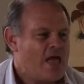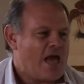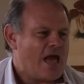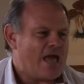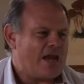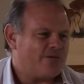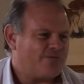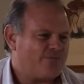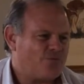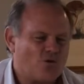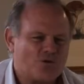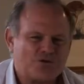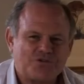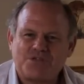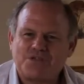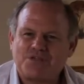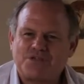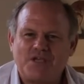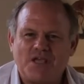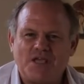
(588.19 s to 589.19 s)
And of course,
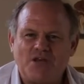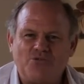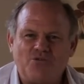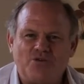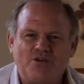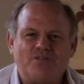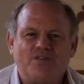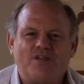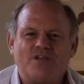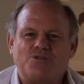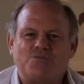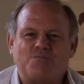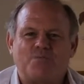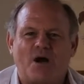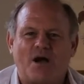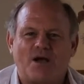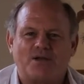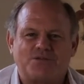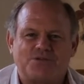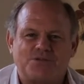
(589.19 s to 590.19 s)
the scenery in these
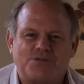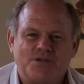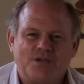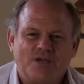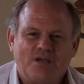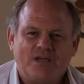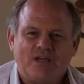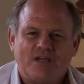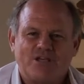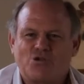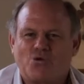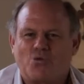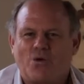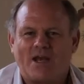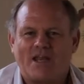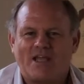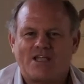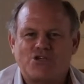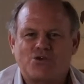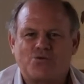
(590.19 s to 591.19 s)
parts is
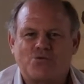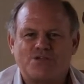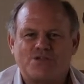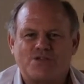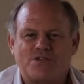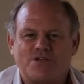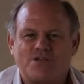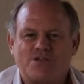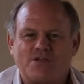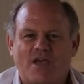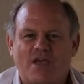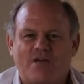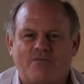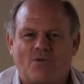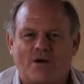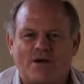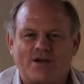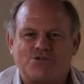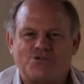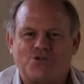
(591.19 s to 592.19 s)
quite exquisite if
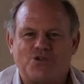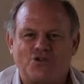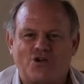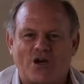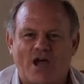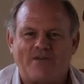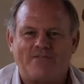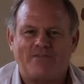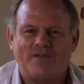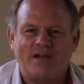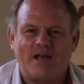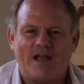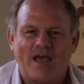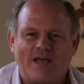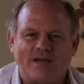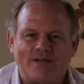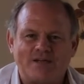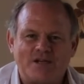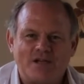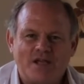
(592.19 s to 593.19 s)
one is to drive
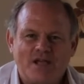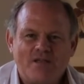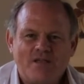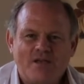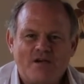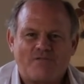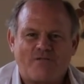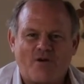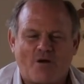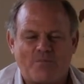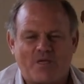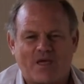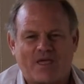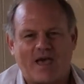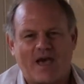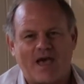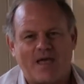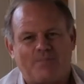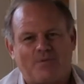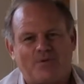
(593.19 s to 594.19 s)
inland from the
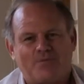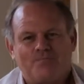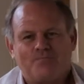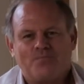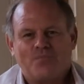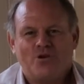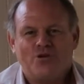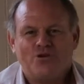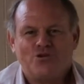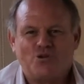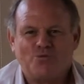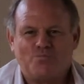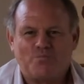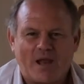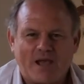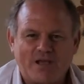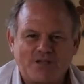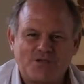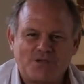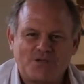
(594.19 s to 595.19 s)
Cape to
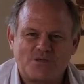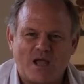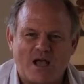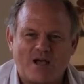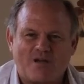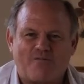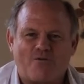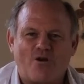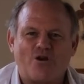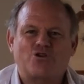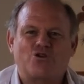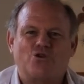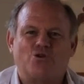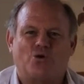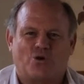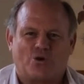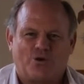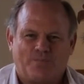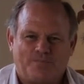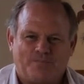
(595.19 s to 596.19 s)
places like Franschhoek